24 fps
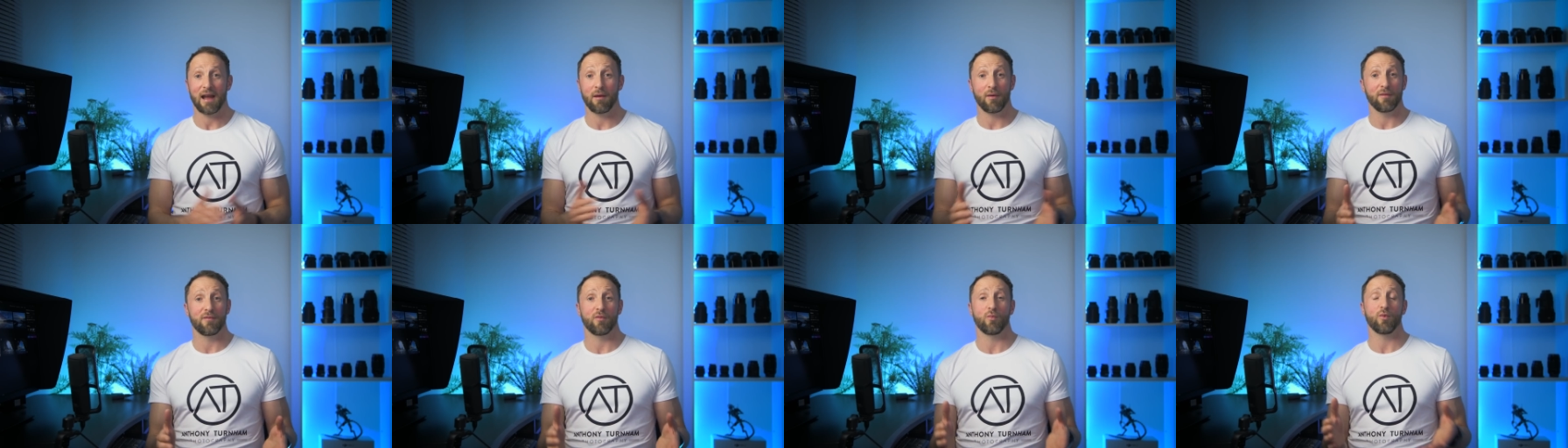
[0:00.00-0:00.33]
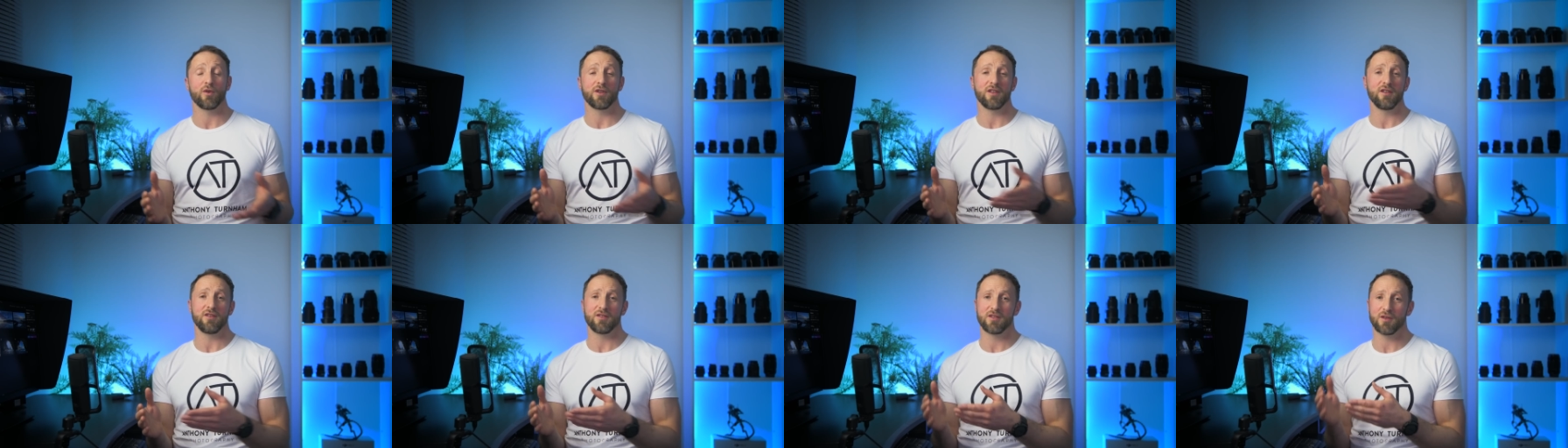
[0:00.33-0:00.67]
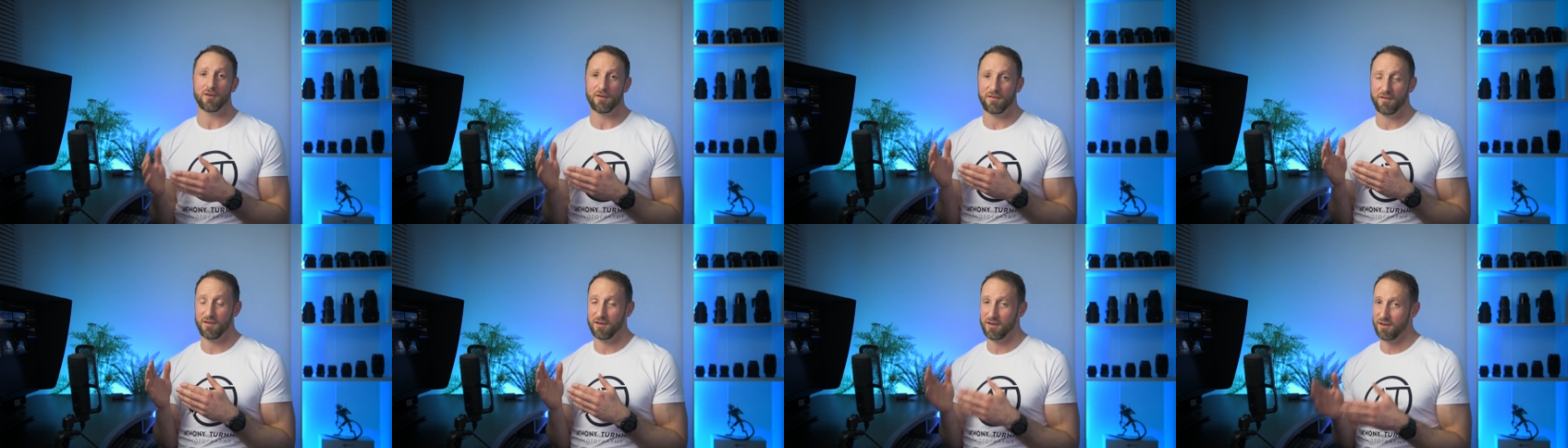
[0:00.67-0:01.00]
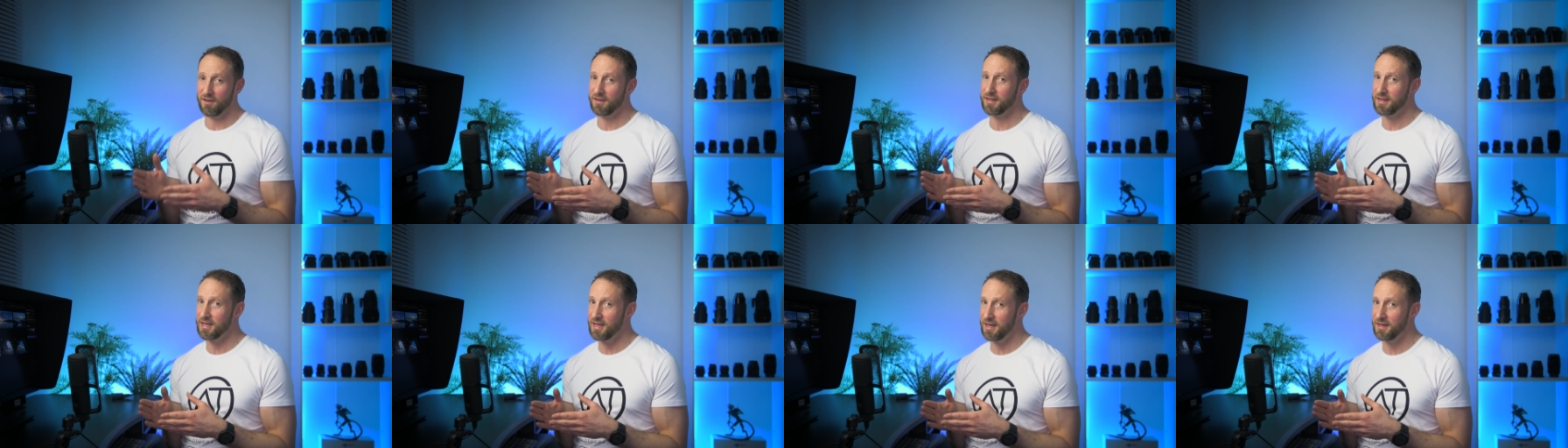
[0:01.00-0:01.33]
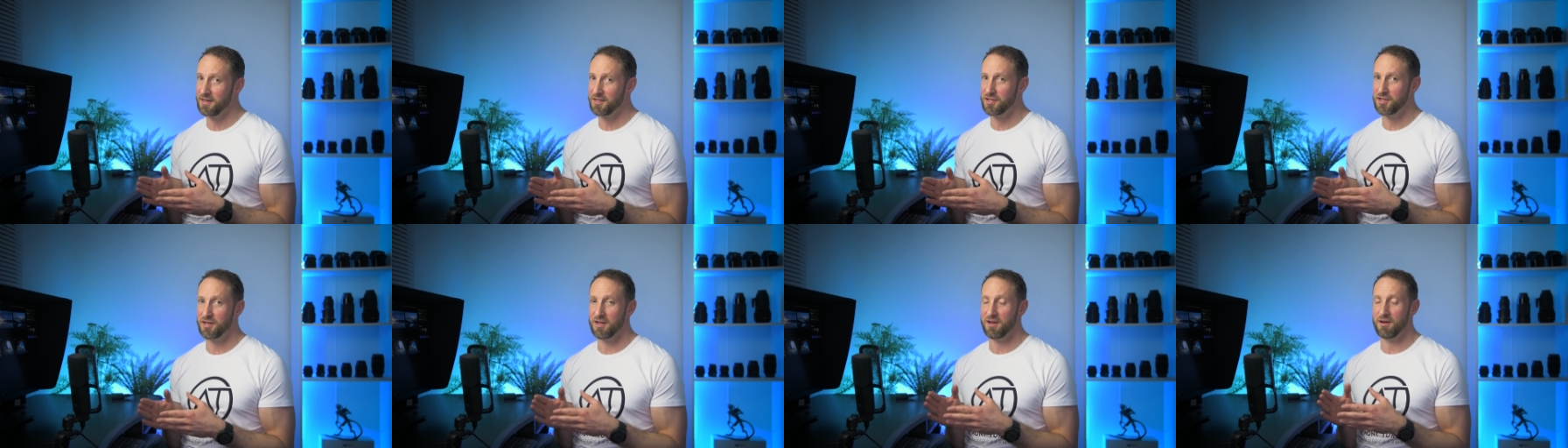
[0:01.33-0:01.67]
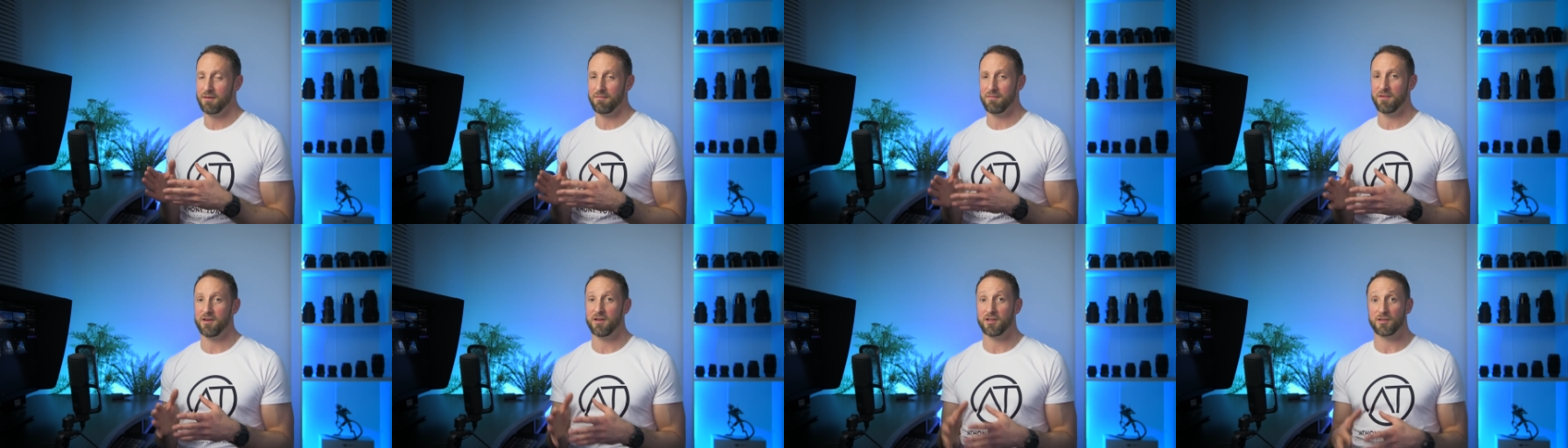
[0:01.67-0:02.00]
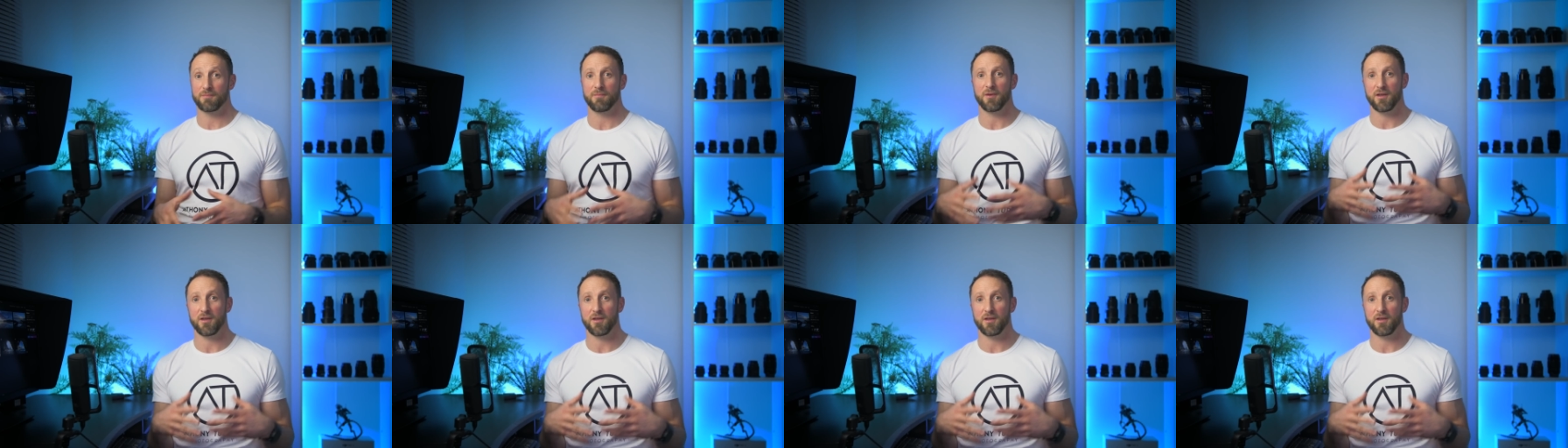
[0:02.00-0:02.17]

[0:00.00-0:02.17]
However, what do you do if you like the HDR Merge